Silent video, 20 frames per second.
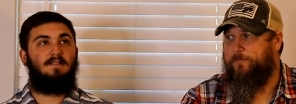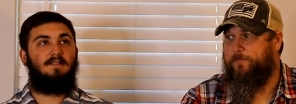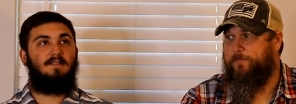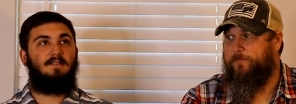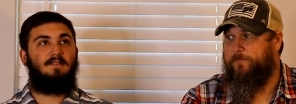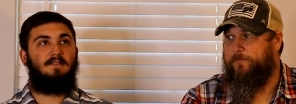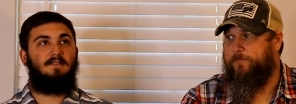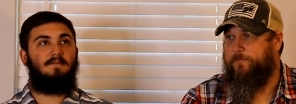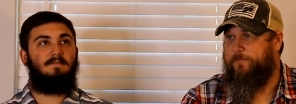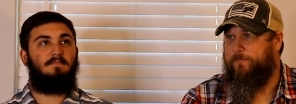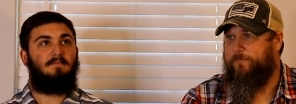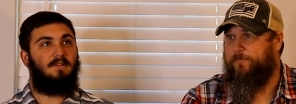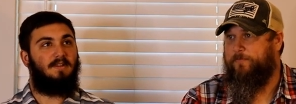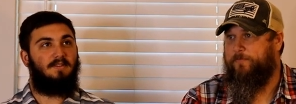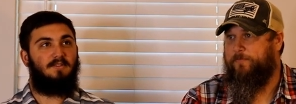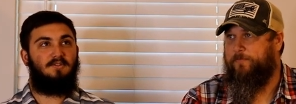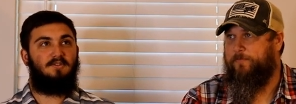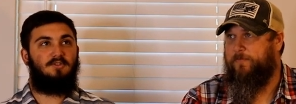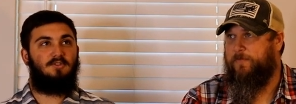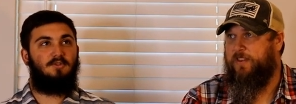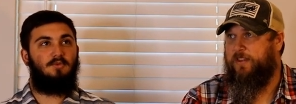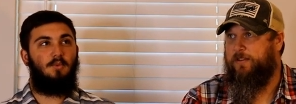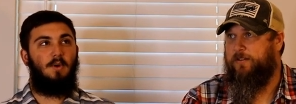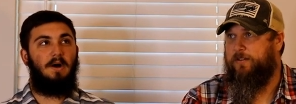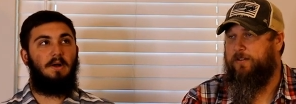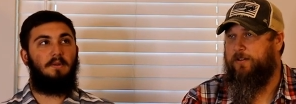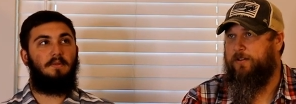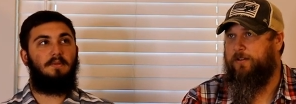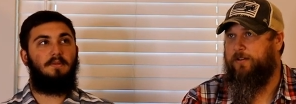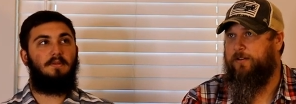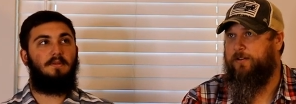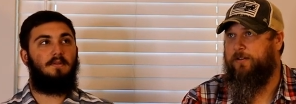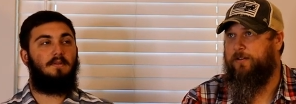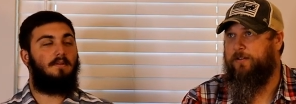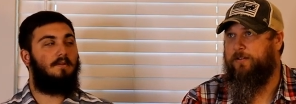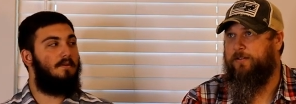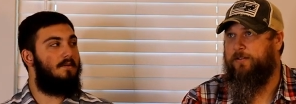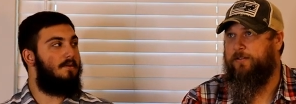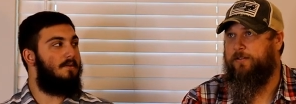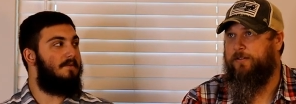Speaker 1: uh, like
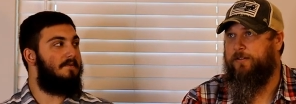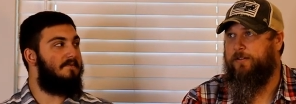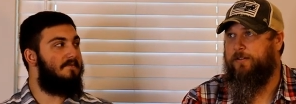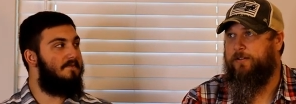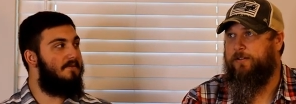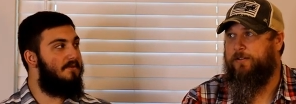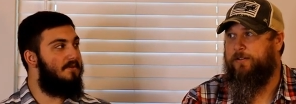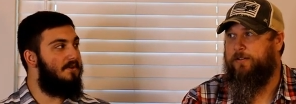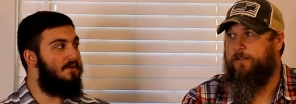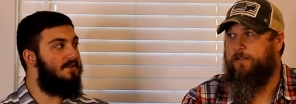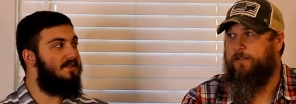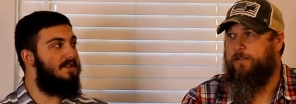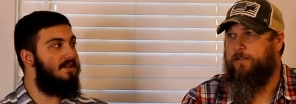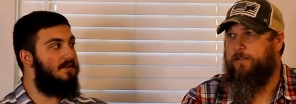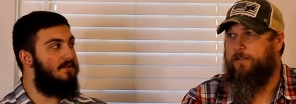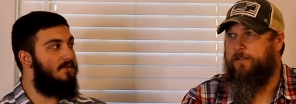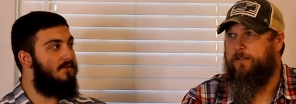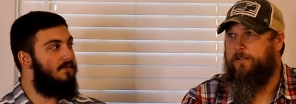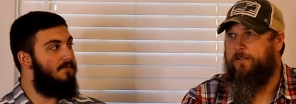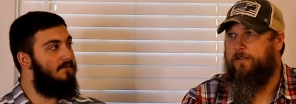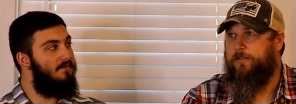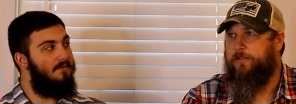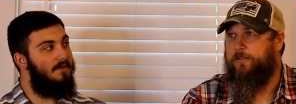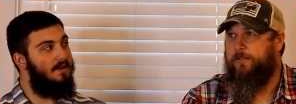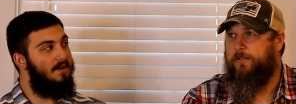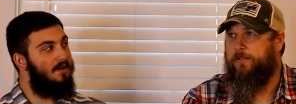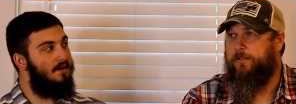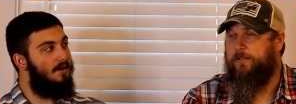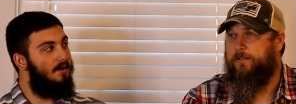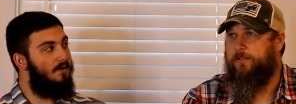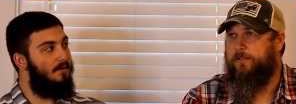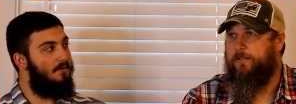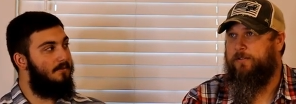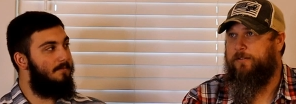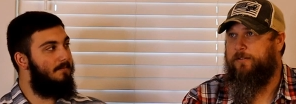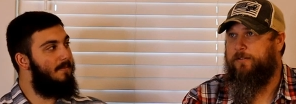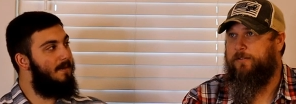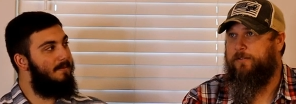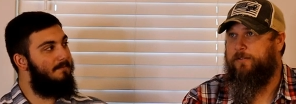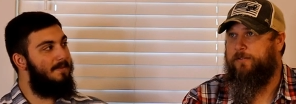twelfth or thirteenth
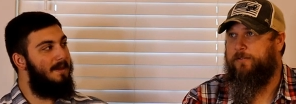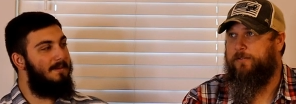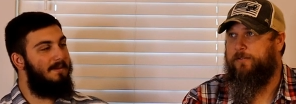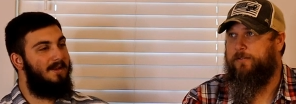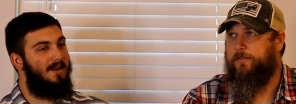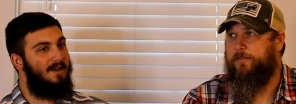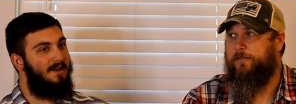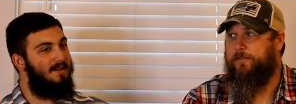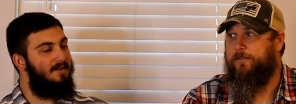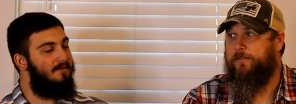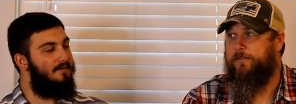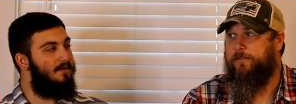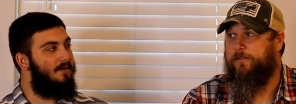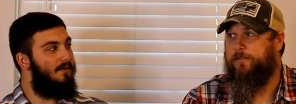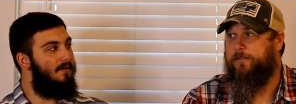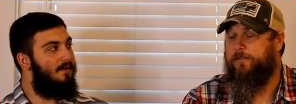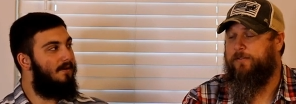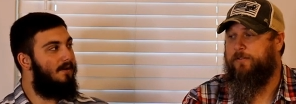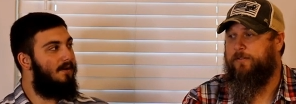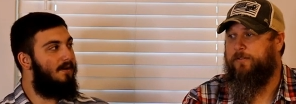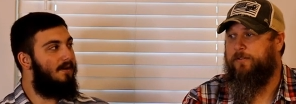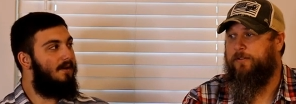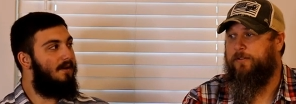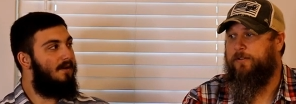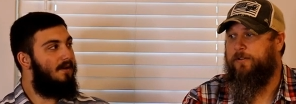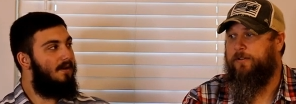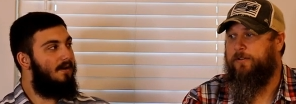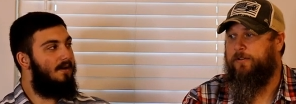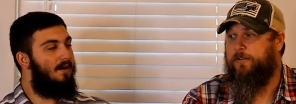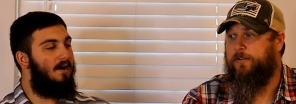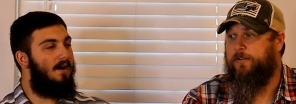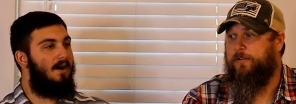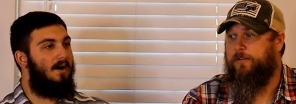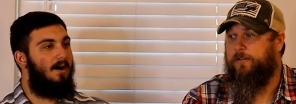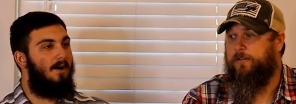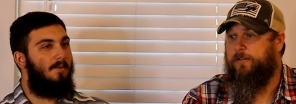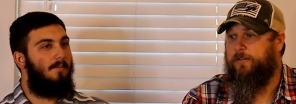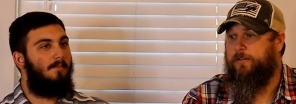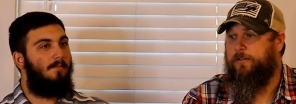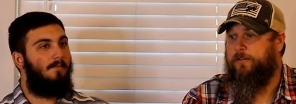video, maybe not even.
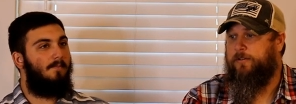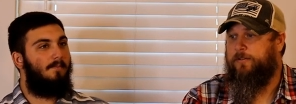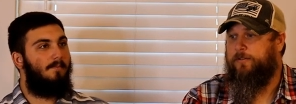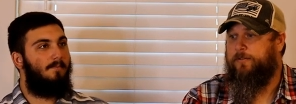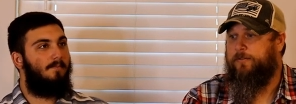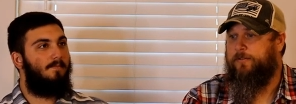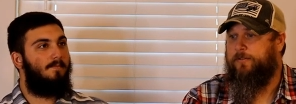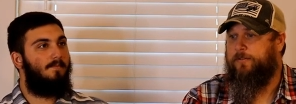Um,